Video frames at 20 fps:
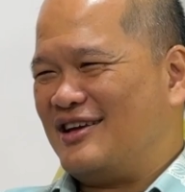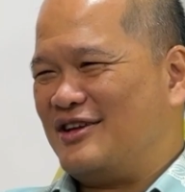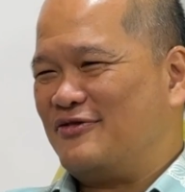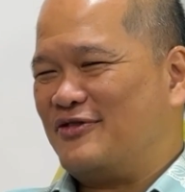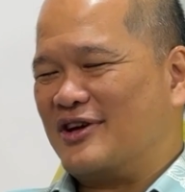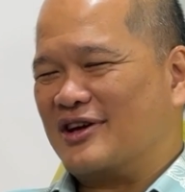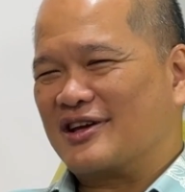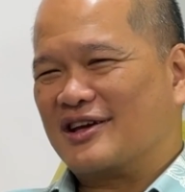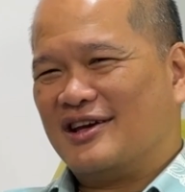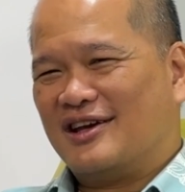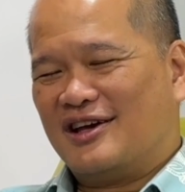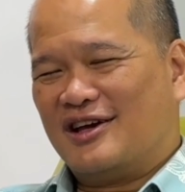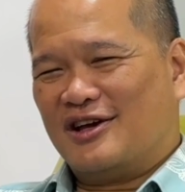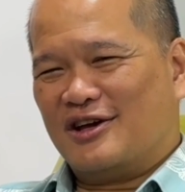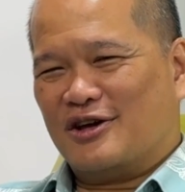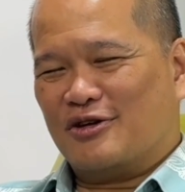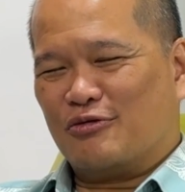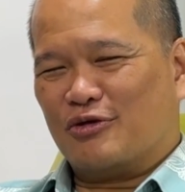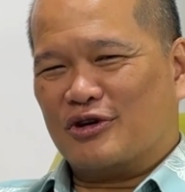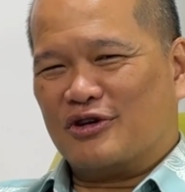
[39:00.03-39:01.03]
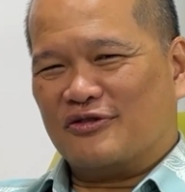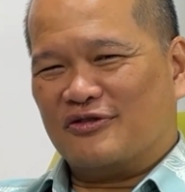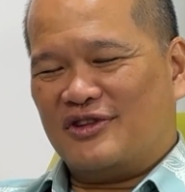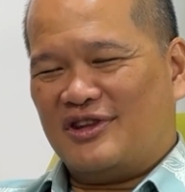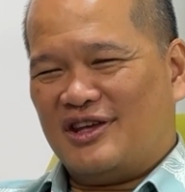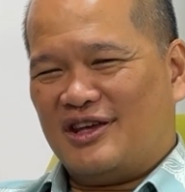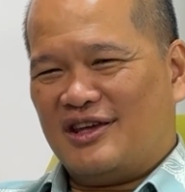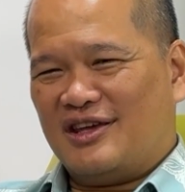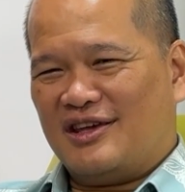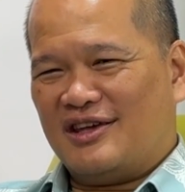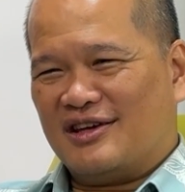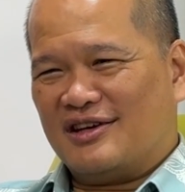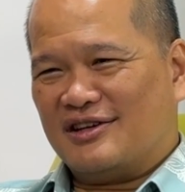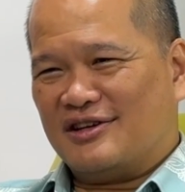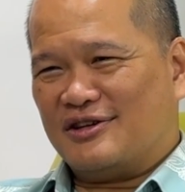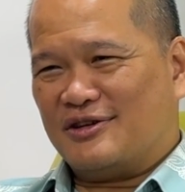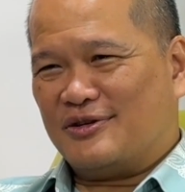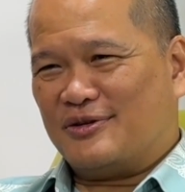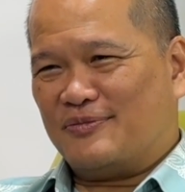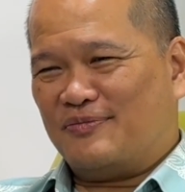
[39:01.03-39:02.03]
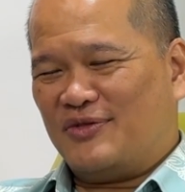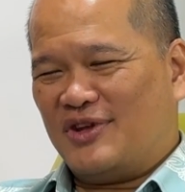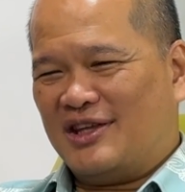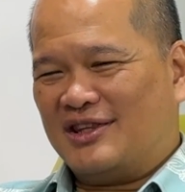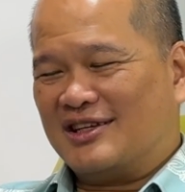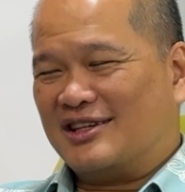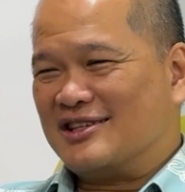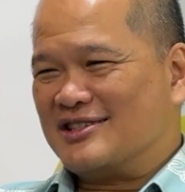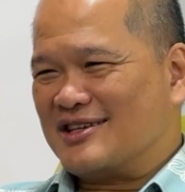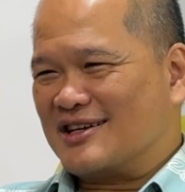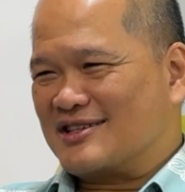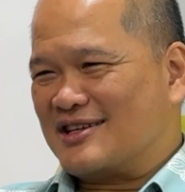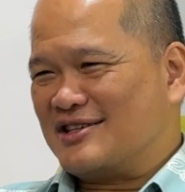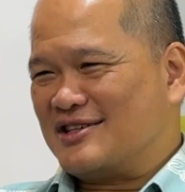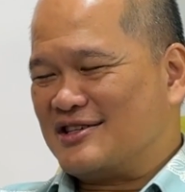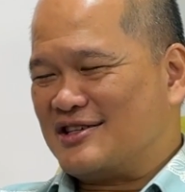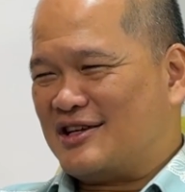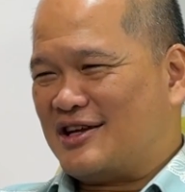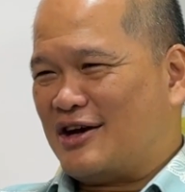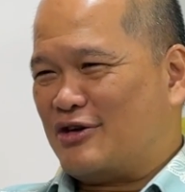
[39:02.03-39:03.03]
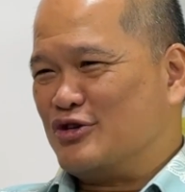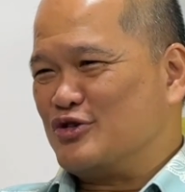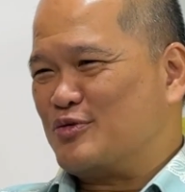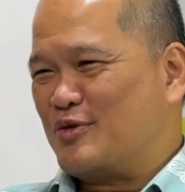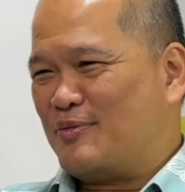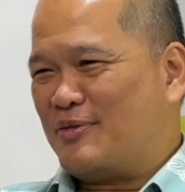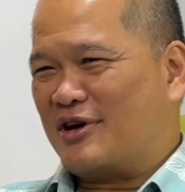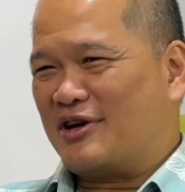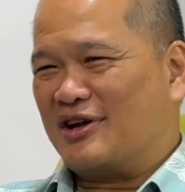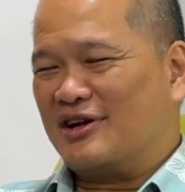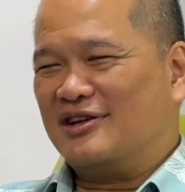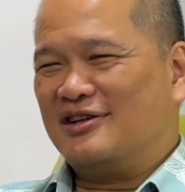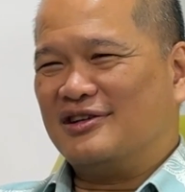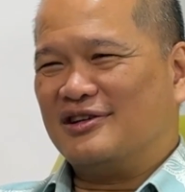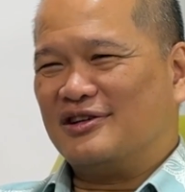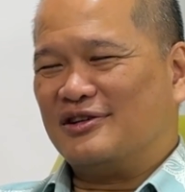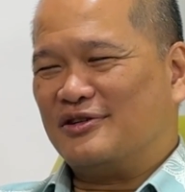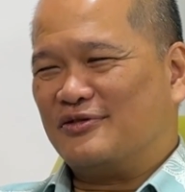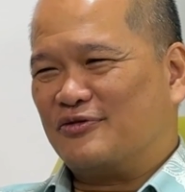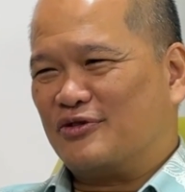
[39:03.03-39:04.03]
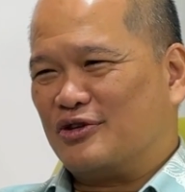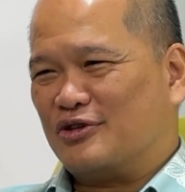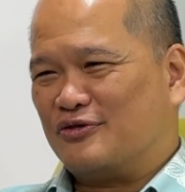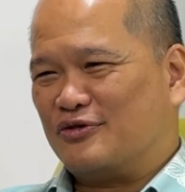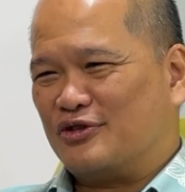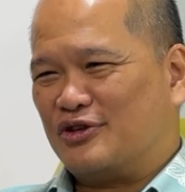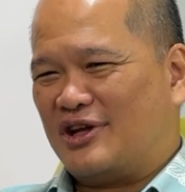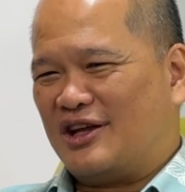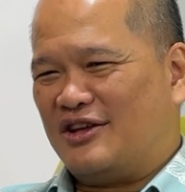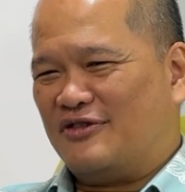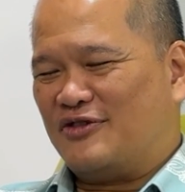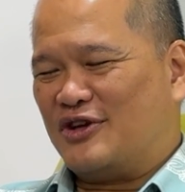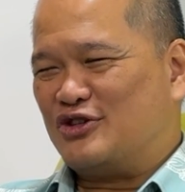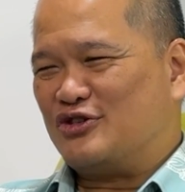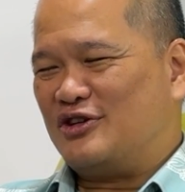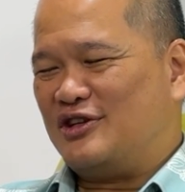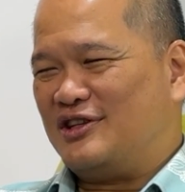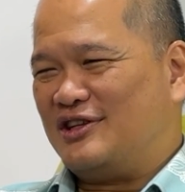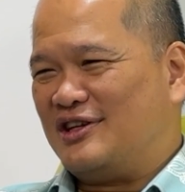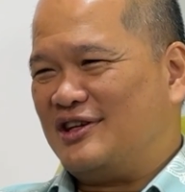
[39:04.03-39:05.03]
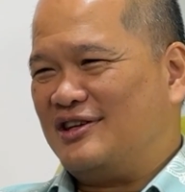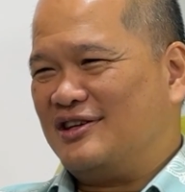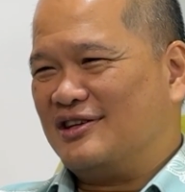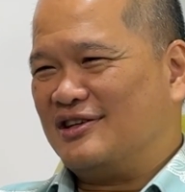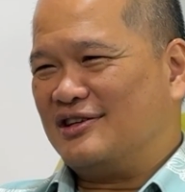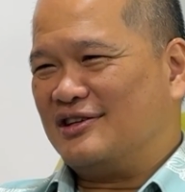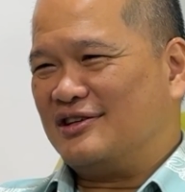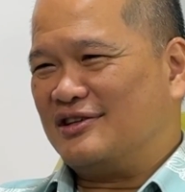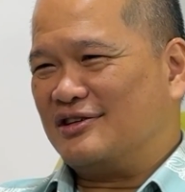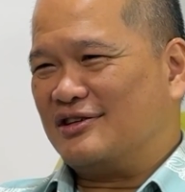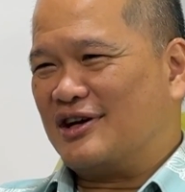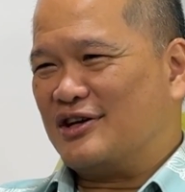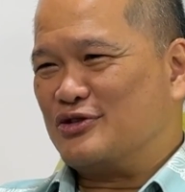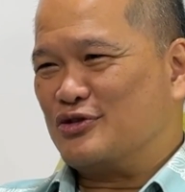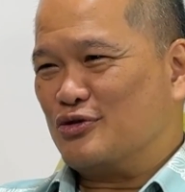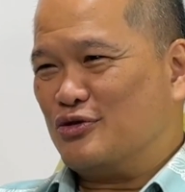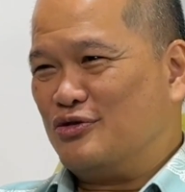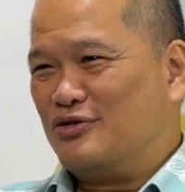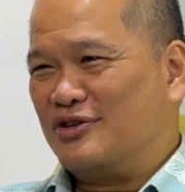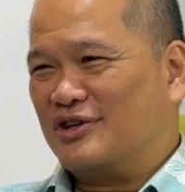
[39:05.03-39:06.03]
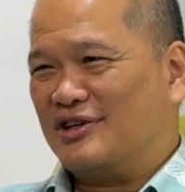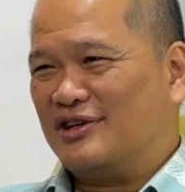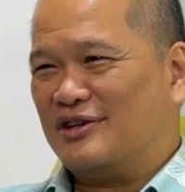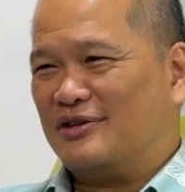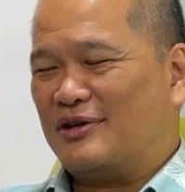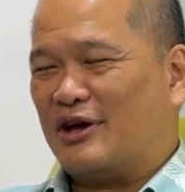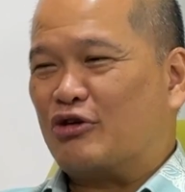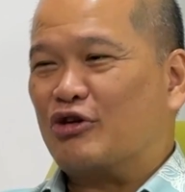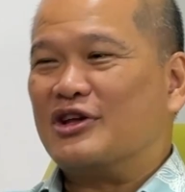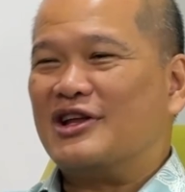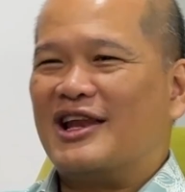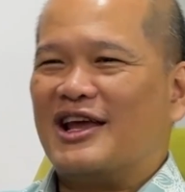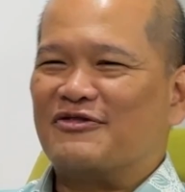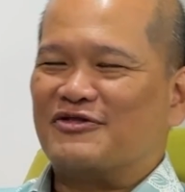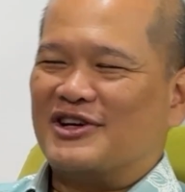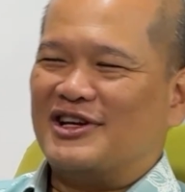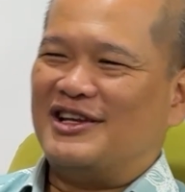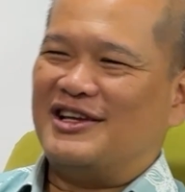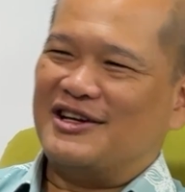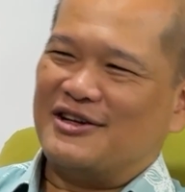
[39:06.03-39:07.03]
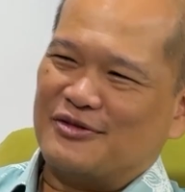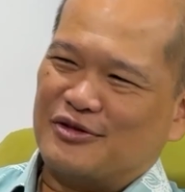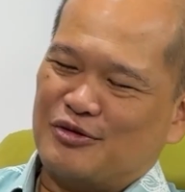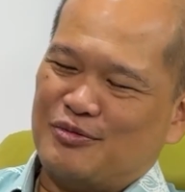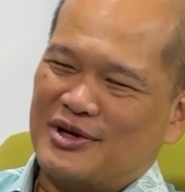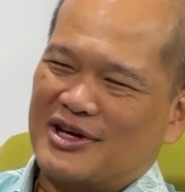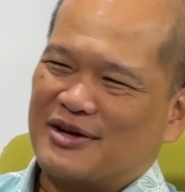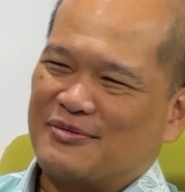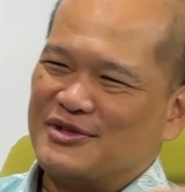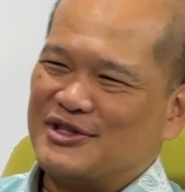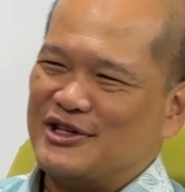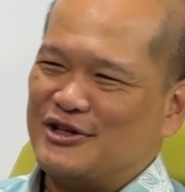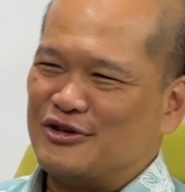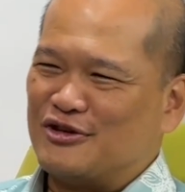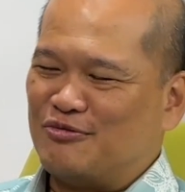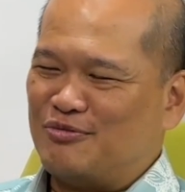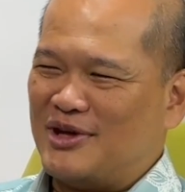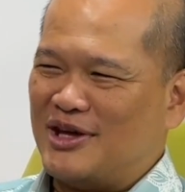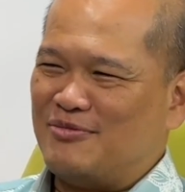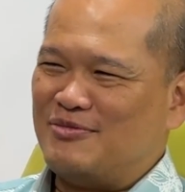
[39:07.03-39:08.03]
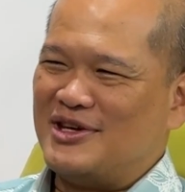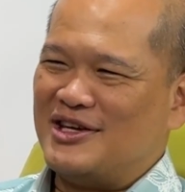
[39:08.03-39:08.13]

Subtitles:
fact, one of the internal successors that I was preparing for that eventuality, Azo, had already left earlier to become CEO of PNB.